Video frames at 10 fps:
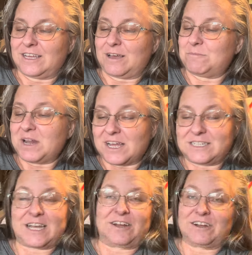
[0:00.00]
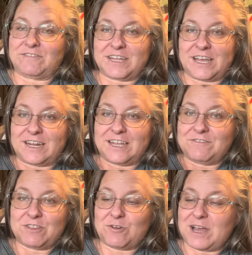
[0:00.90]
I'm not tired of it yet,
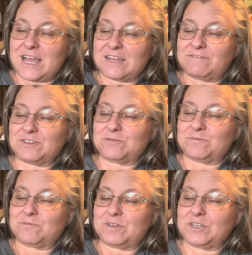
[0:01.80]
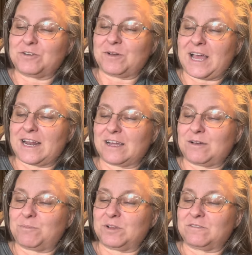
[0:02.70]
even though I have to, you know, add a
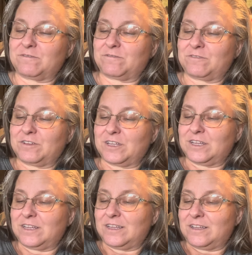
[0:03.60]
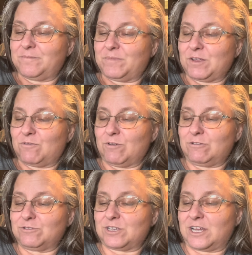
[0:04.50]
couple of
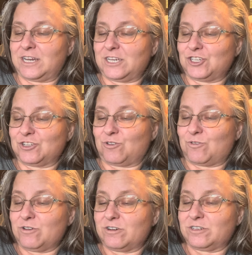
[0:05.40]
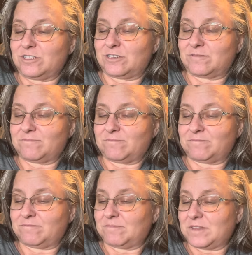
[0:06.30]
rows on each of the corners.
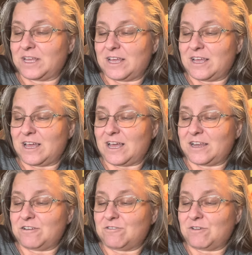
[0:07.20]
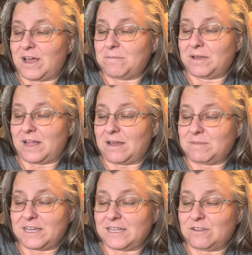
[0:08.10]
I know I'm
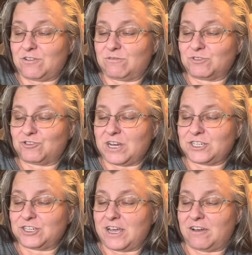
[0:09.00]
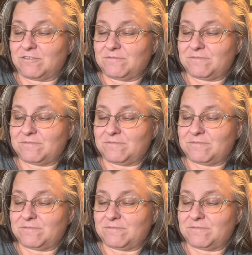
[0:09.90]
like in the home stretch now.